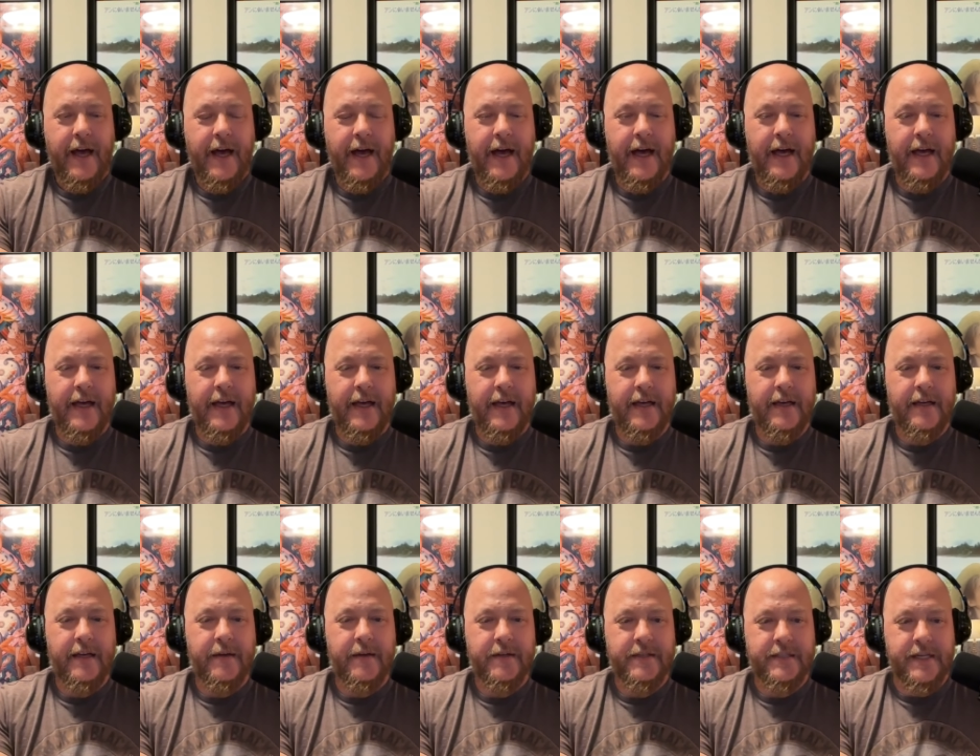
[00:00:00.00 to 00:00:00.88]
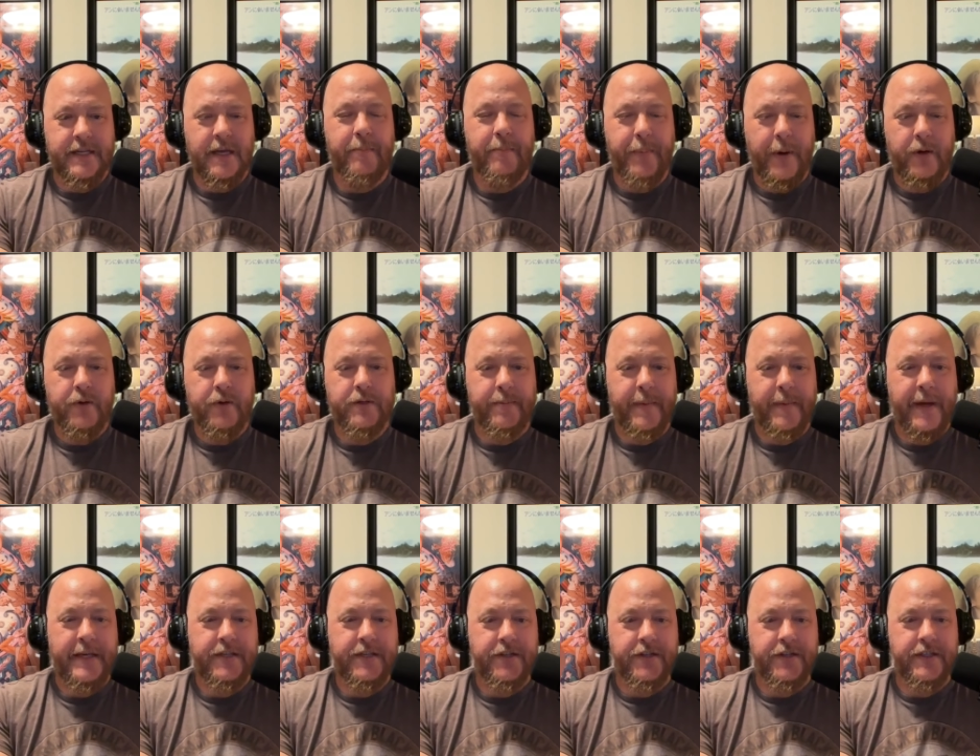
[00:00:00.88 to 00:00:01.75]
uh, sub
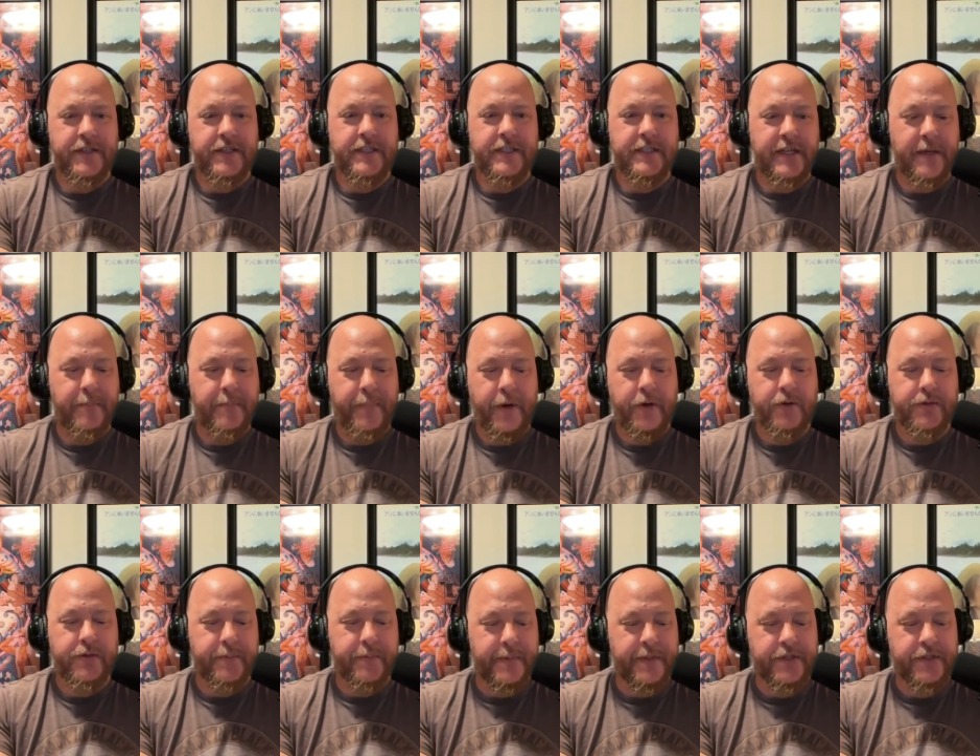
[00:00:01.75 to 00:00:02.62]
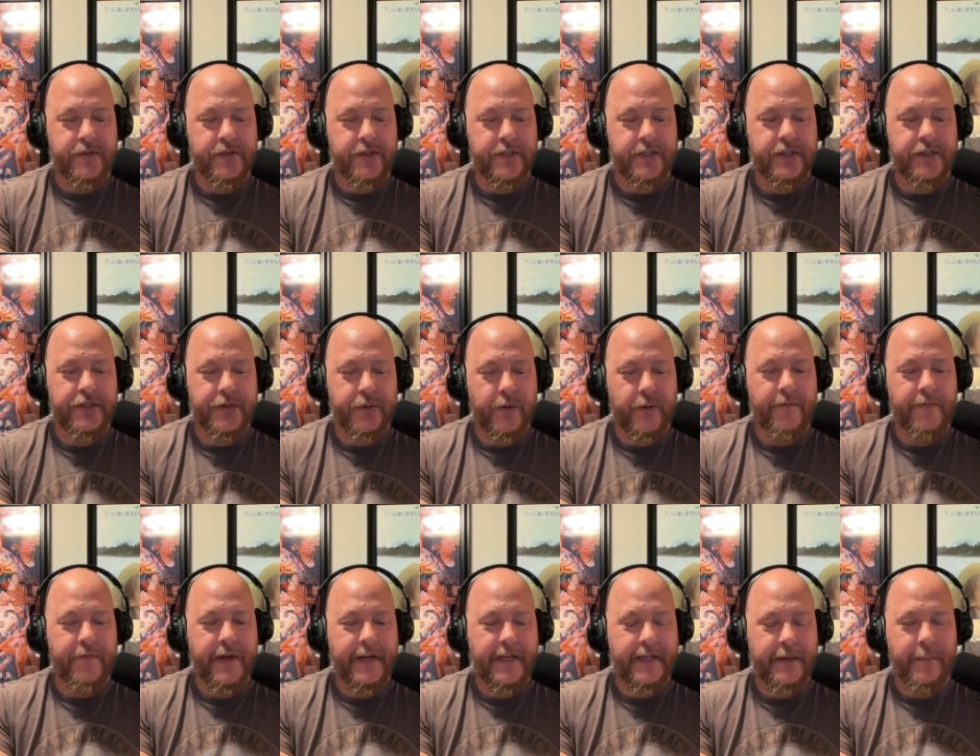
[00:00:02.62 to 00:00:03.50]
postmasters and sub postmistresses who were
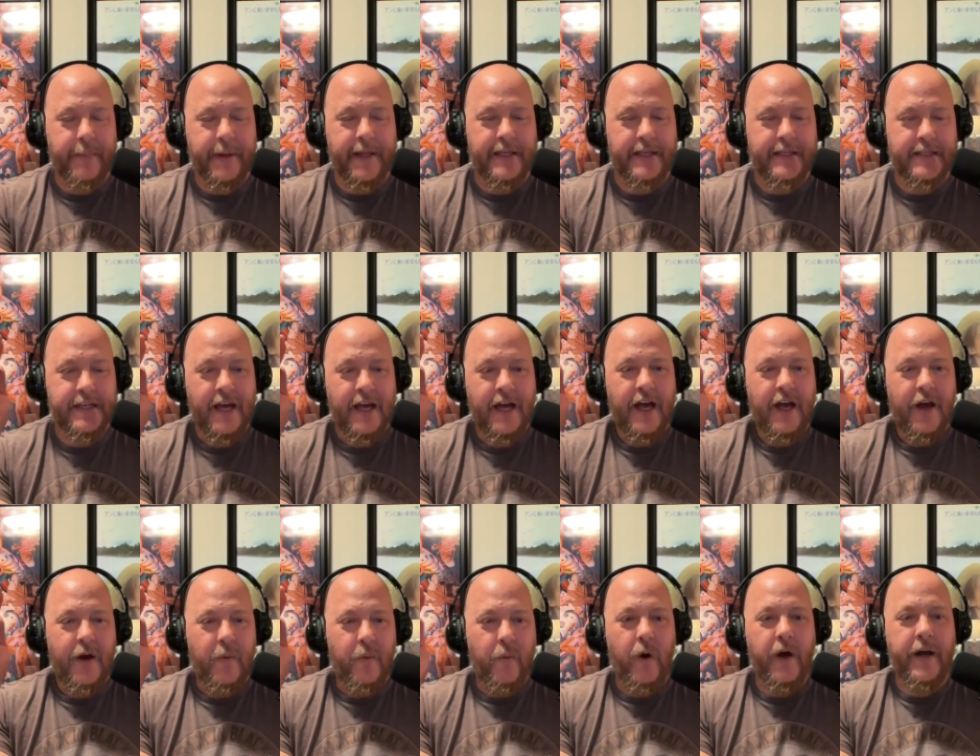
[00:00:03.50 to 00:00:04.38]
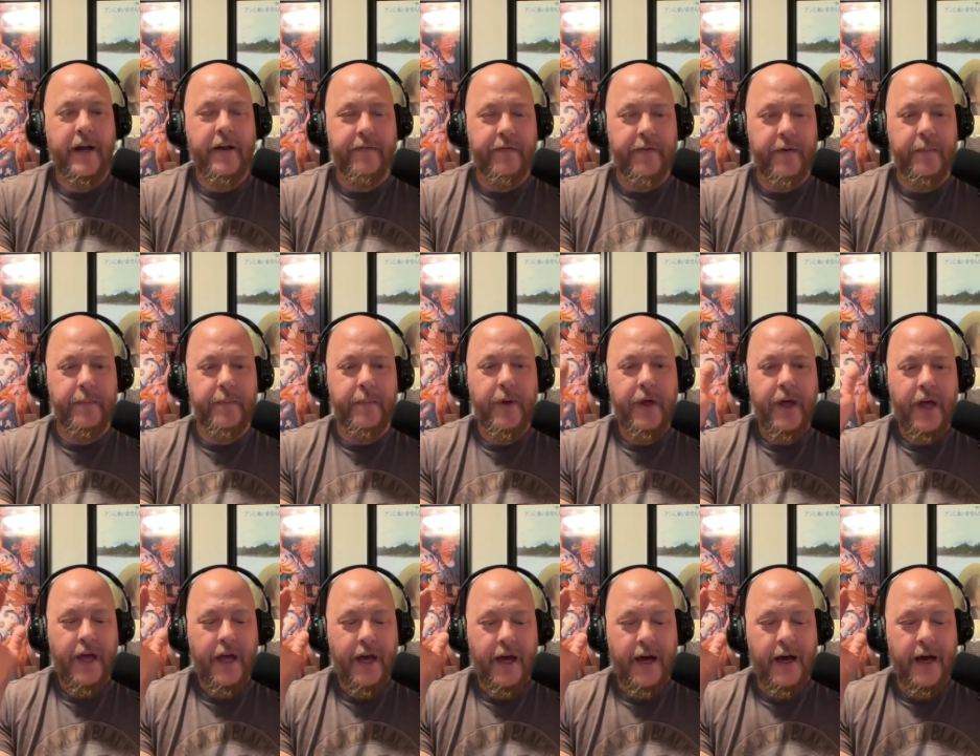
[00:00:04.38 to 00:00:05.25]
affected by this, one of them,
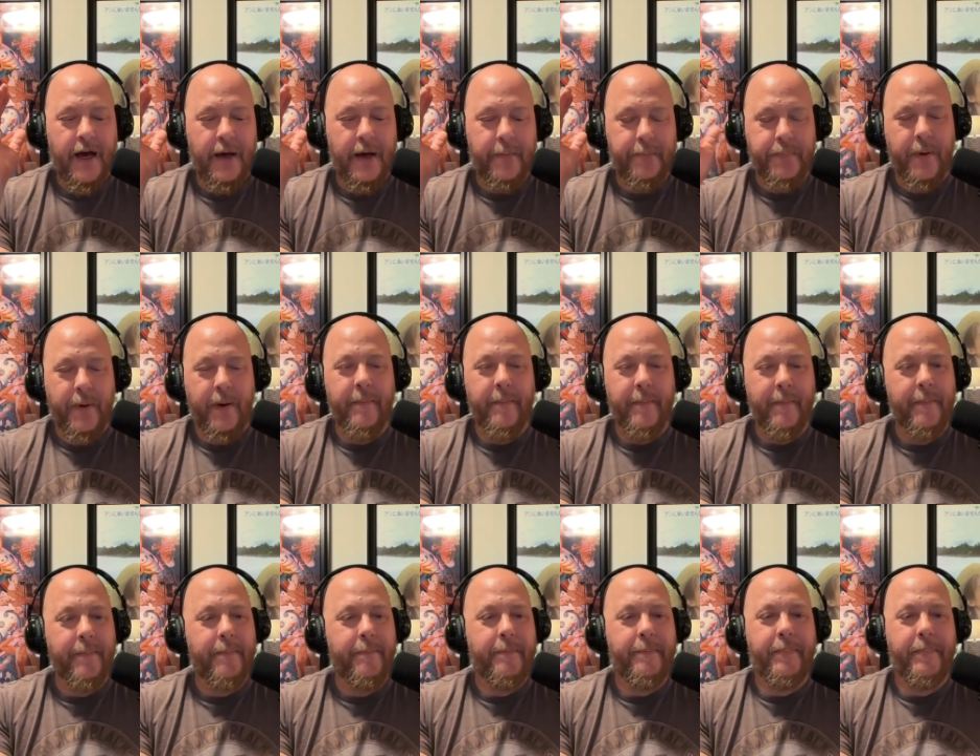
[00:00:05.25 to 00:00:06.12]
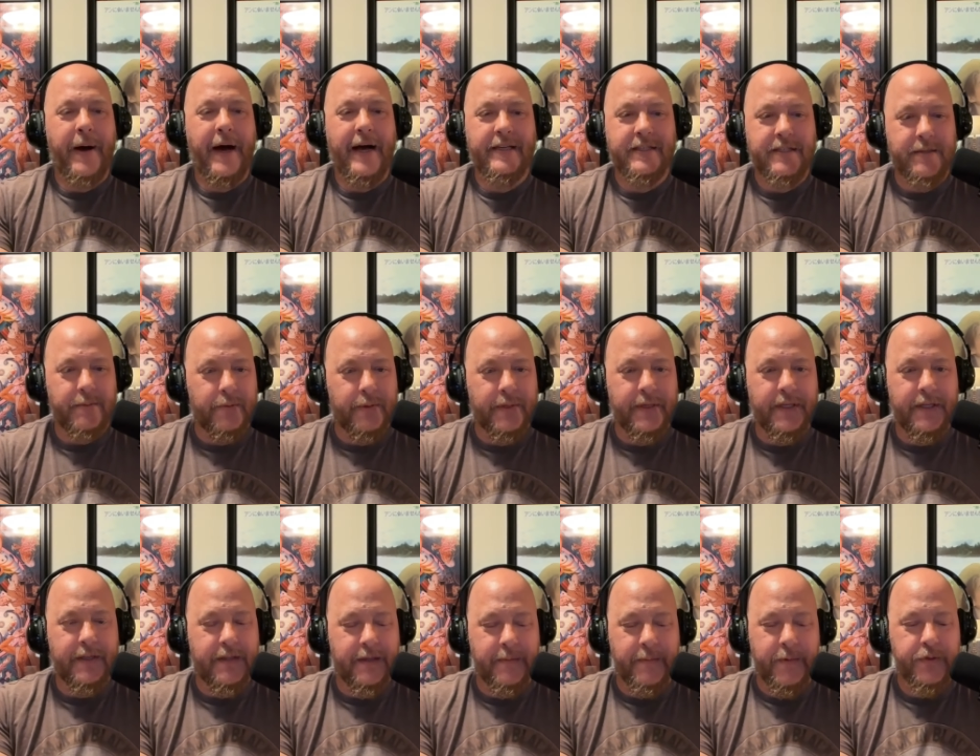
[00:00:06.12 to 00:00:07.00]
uh, pr- possibly
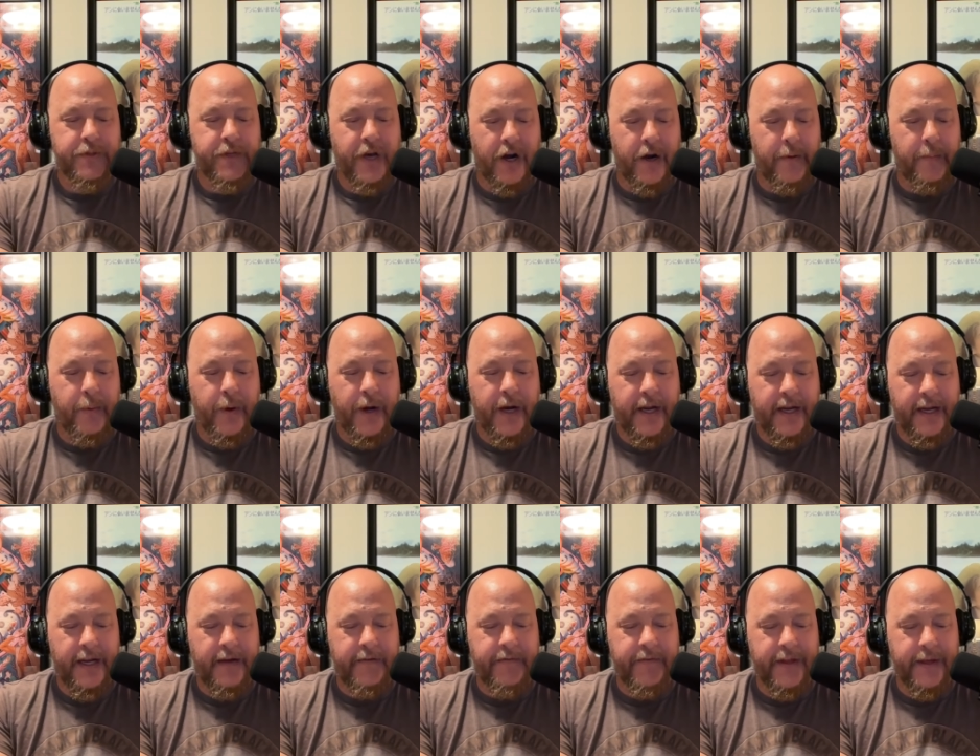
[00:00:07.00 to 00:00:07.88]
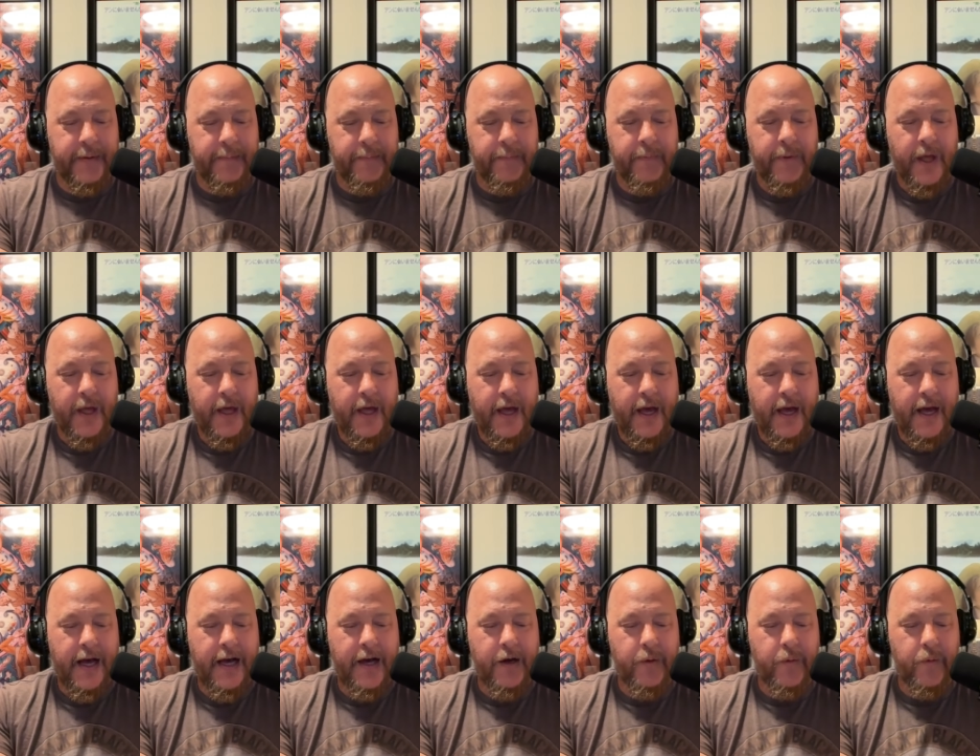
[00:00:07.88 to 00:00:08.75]
the most heartbreaking of them,
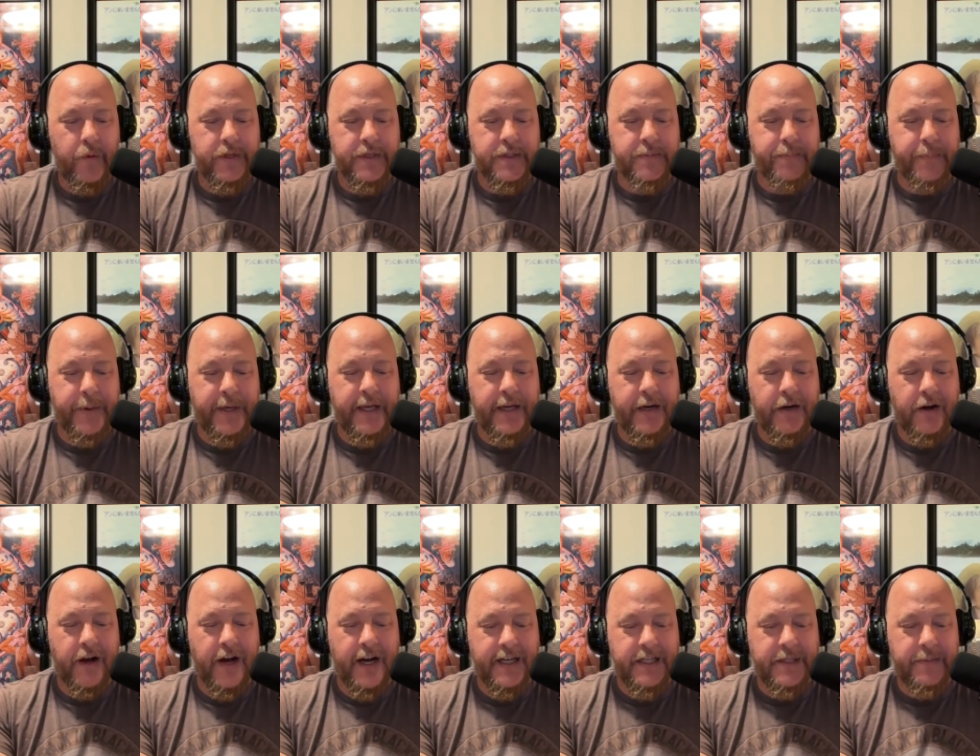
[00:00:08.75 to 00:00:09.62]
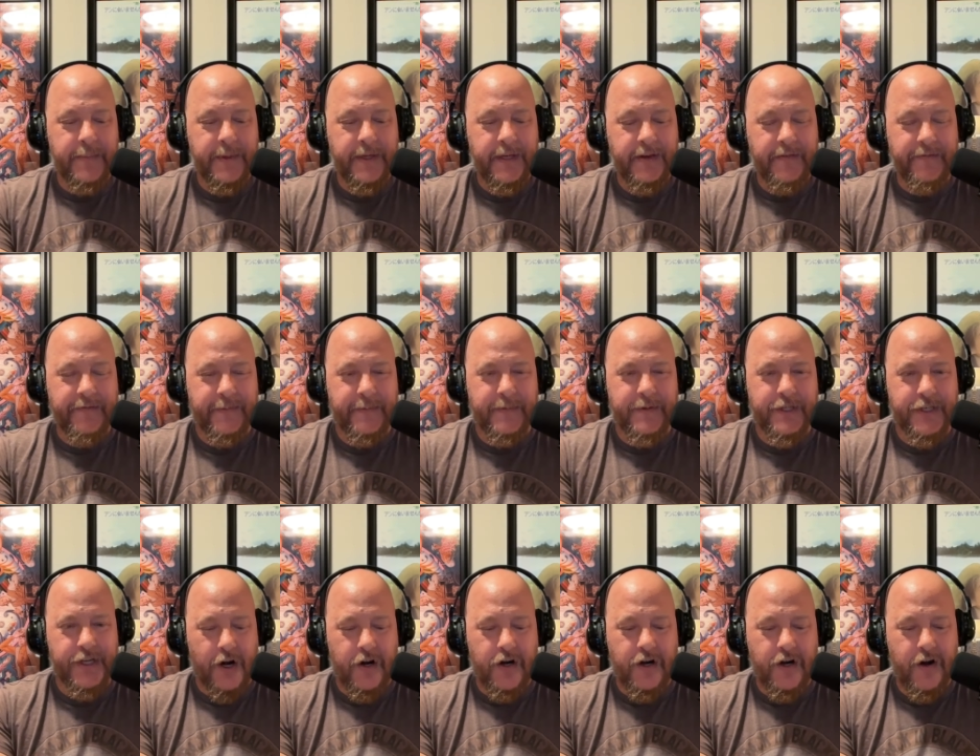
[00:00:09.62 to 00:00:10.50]
uh, was Peter Huxman from
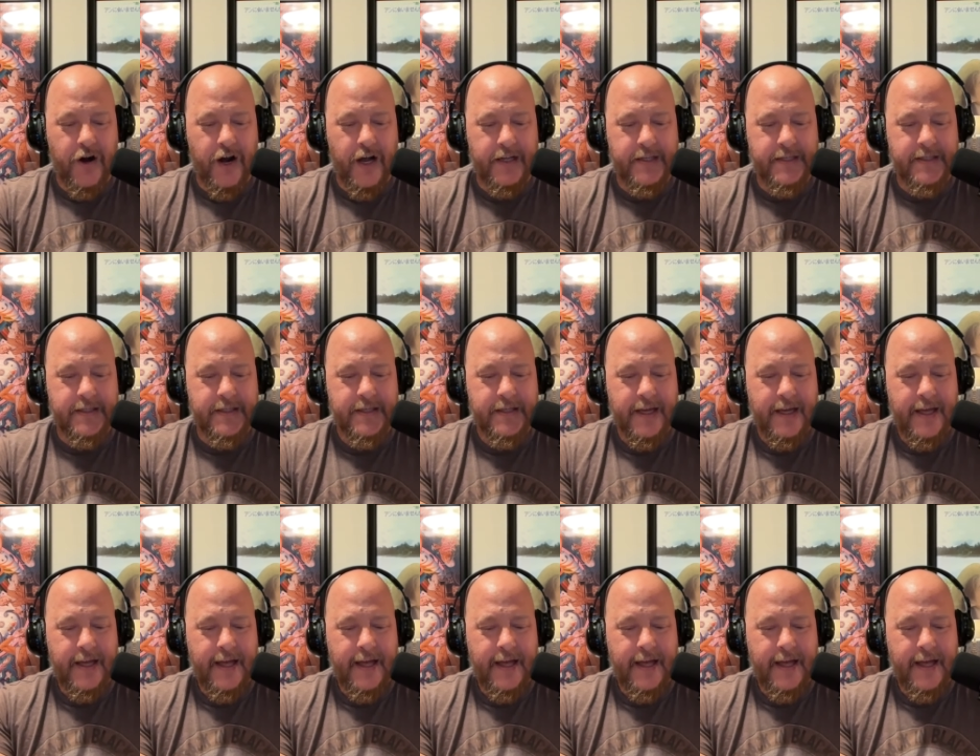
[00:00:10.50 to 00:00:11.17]
Starcross.